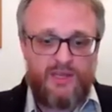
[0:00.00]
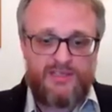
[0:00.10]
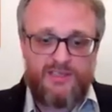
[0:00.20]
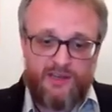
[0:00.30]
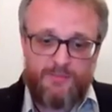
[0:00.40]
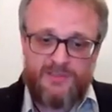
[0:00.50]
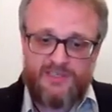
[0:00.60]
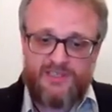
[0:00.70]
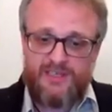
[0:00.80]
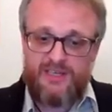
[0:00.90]
A starting
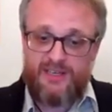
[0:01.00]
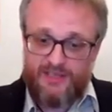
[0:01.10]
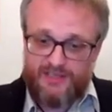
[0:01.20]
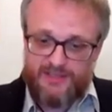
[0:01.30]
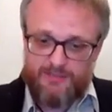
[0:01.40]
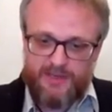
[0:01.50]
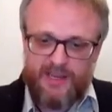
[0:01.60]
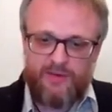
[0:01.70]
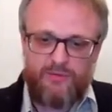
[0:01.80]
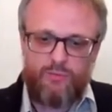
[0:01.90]
position in this
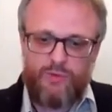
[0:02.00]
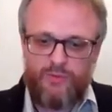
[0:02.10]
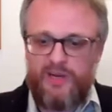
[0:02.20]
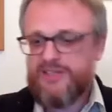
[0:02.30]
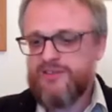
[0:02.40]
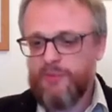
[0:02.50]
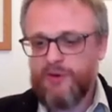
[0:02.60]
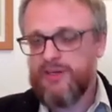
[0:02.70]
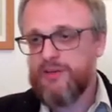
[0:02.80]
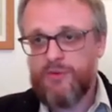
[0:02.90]
began with ways of
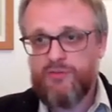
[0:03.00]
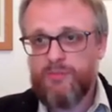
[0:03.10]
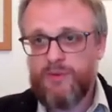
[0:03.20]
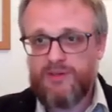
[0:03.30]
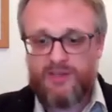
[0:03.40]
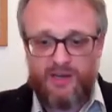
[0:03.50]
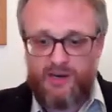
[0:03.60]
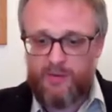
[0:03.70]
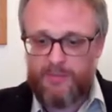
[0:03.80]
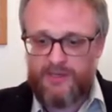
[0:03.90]
modelling movement that are
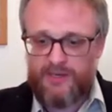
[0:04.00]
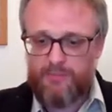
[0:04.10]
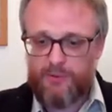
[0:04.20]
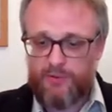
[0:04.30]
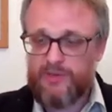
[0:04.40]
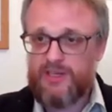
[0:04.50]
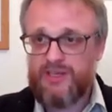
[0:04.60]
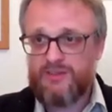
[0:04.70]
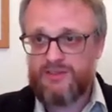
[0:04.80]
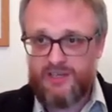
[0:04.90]
commonly employed
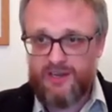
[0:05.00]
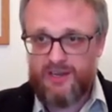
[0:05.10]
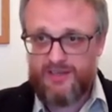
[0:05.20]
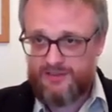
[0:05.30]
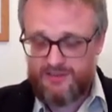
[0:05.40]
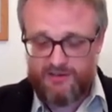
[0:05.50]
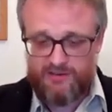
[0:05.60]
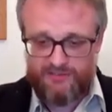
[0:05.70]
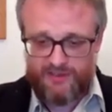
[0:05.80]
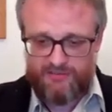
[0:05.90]
in GIS,
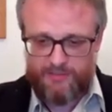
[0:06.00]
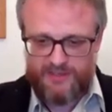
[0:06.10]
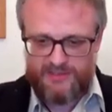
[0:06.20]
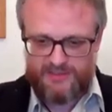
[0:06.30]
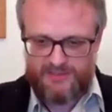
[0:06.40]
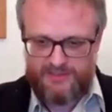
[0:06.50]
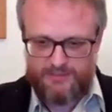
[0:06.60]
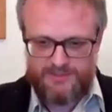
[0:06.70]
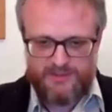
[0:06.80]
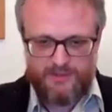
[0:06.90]
Geographic Information System.